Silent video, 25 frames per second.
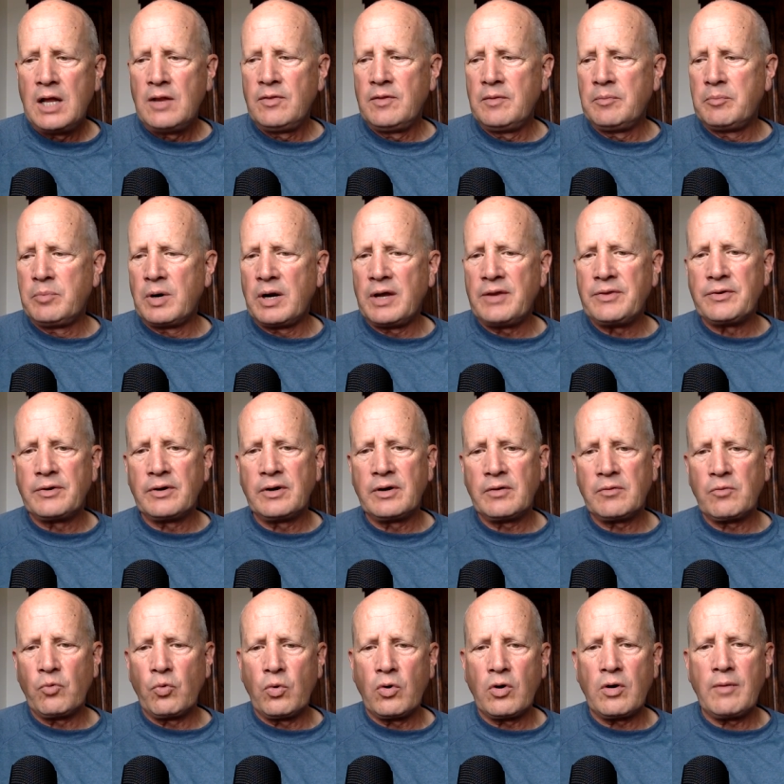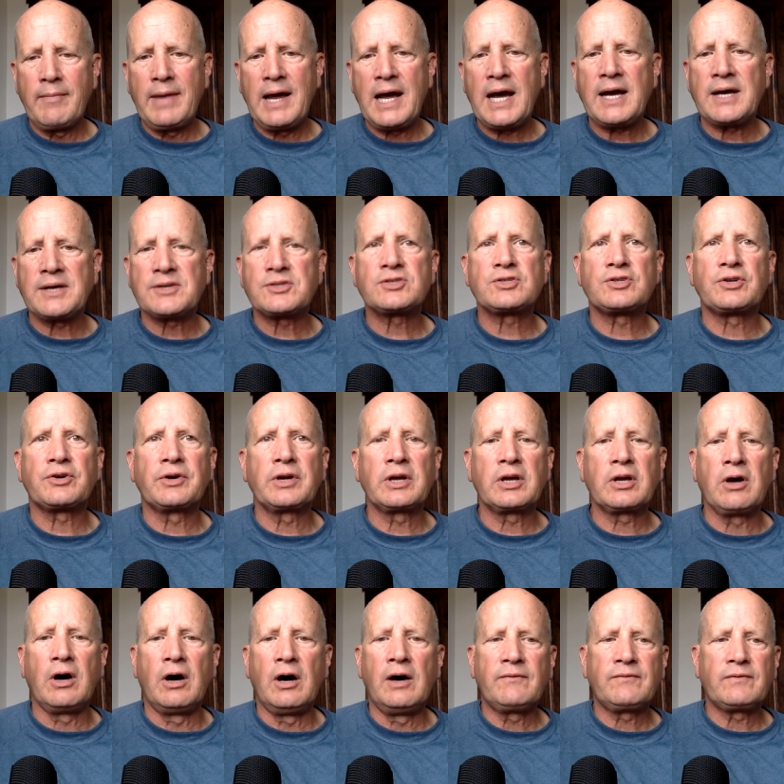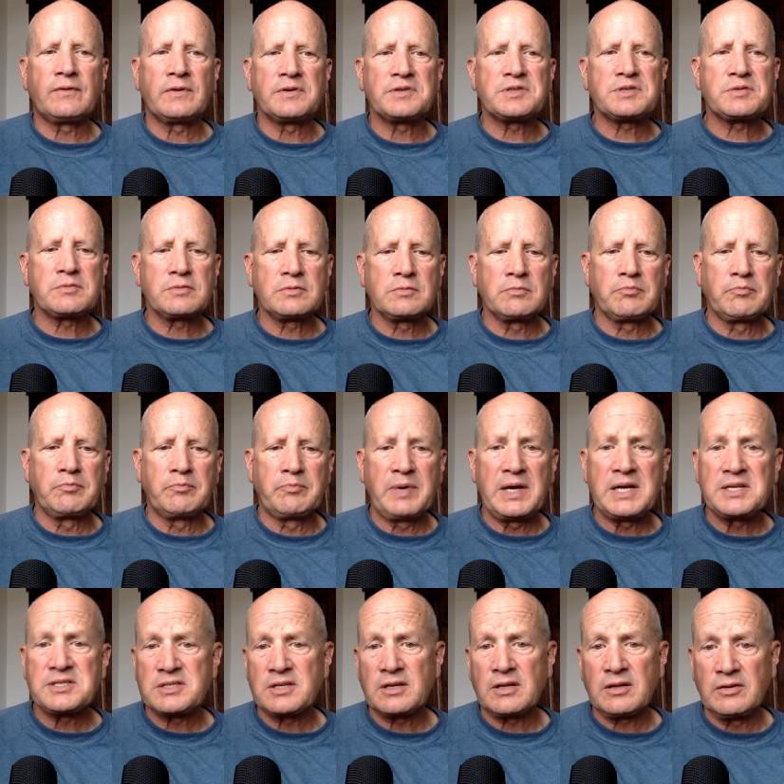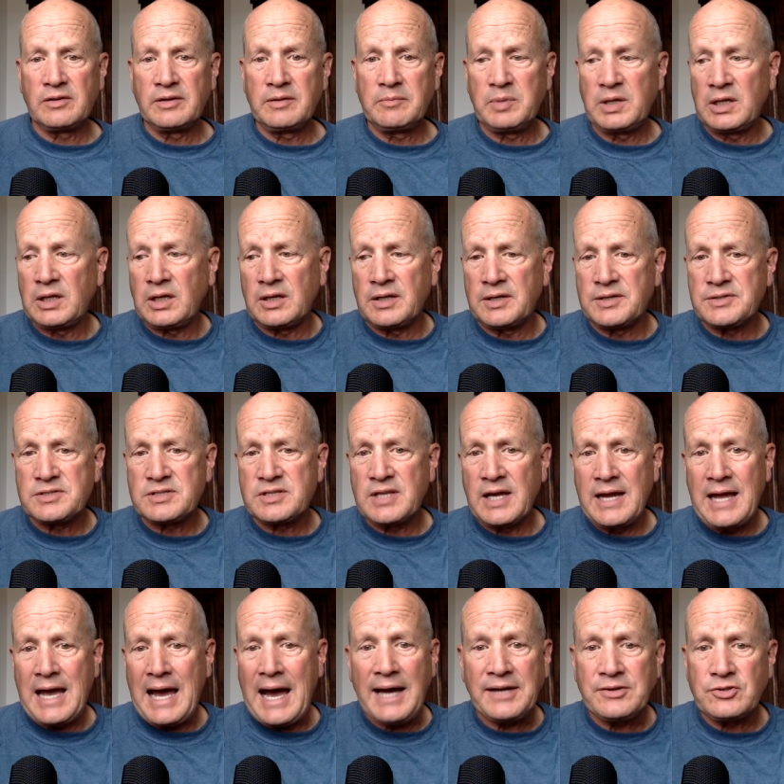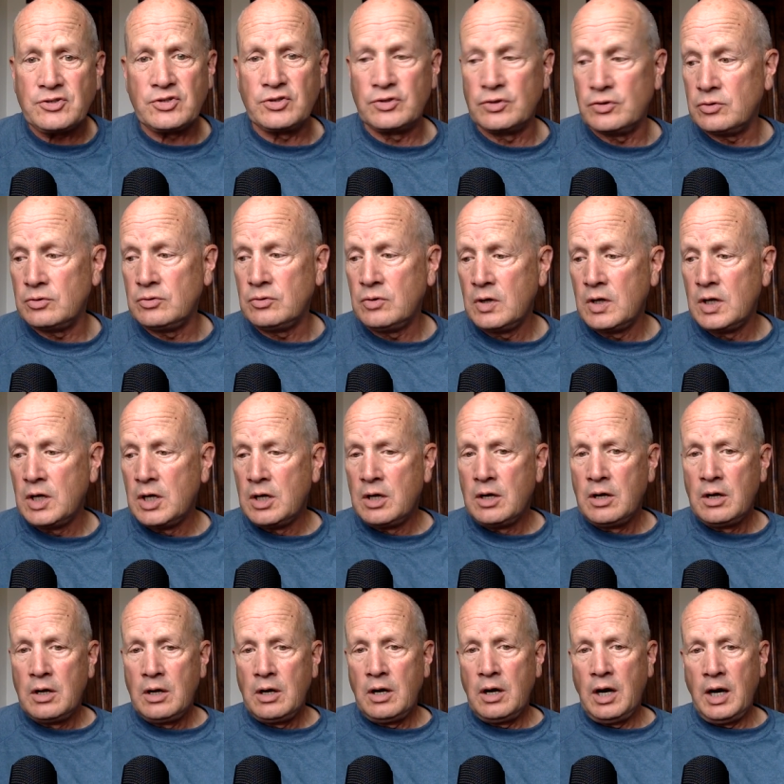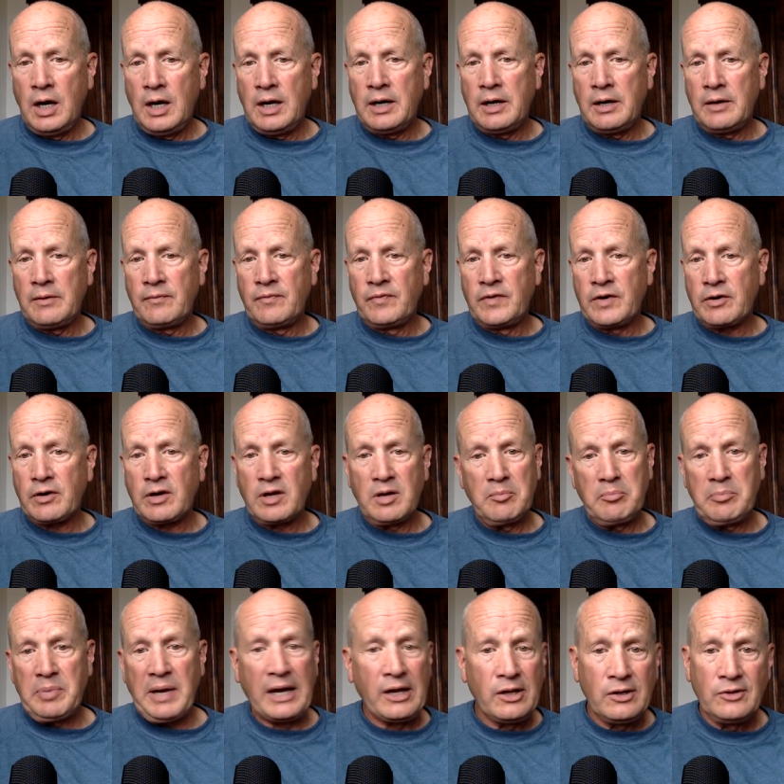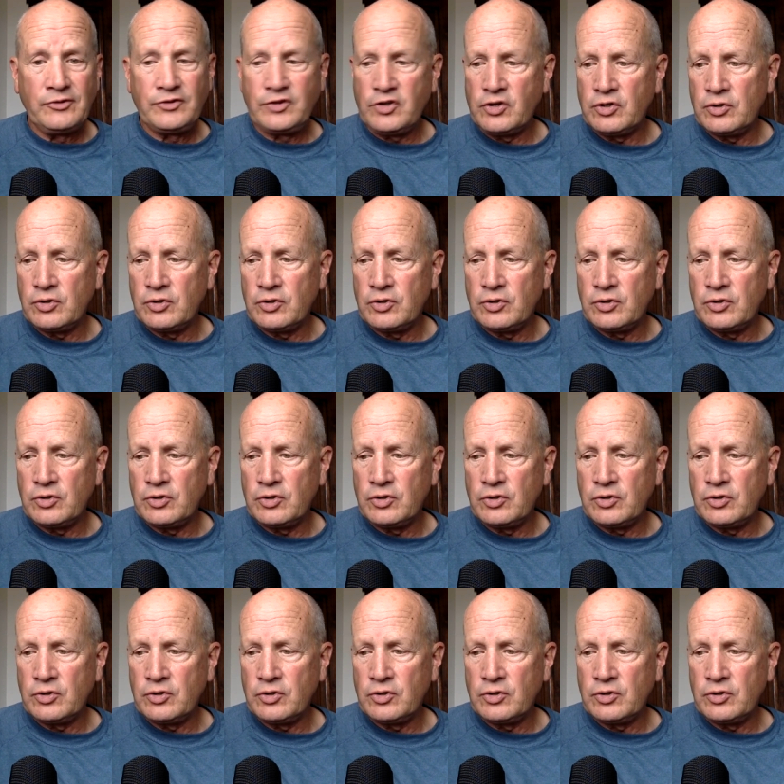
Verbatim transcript: The brethren wore masks during conference basically because they had to. Uh, they're compelled